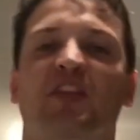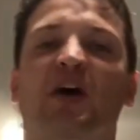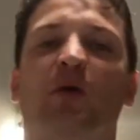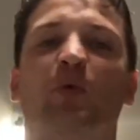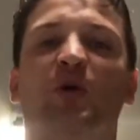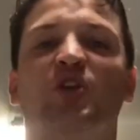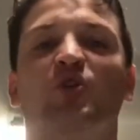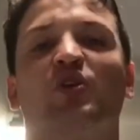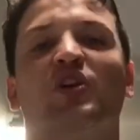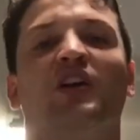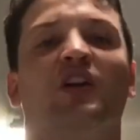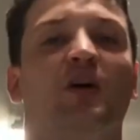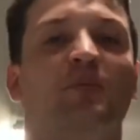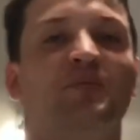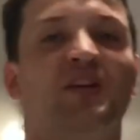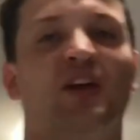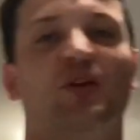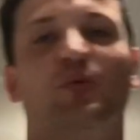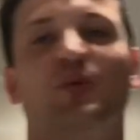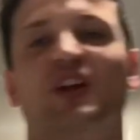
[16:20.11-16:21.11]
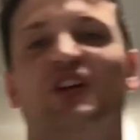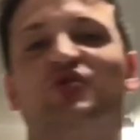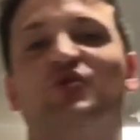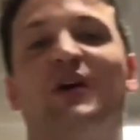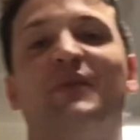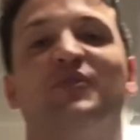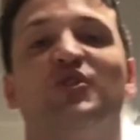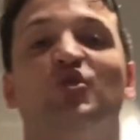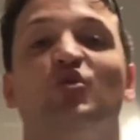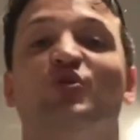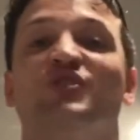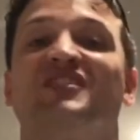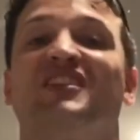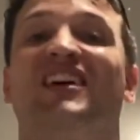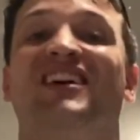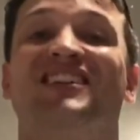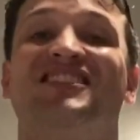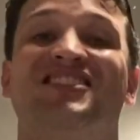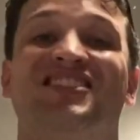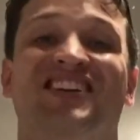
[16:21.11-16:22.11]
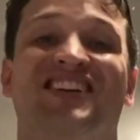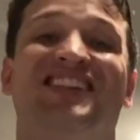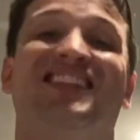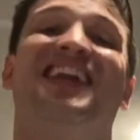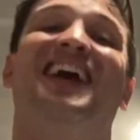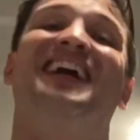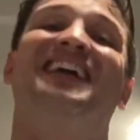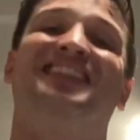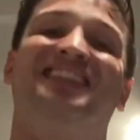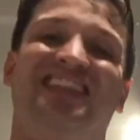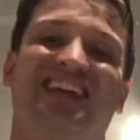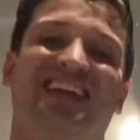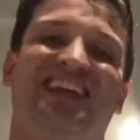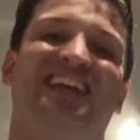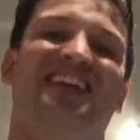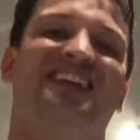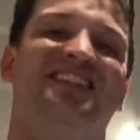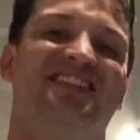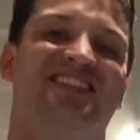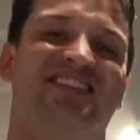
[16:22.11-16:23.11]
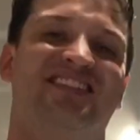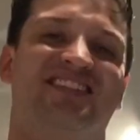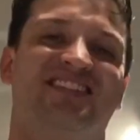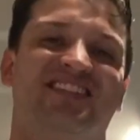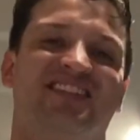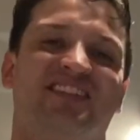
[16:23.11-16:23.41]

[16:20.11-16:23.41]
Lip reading: That way you can get updated when I drop the newest content like this.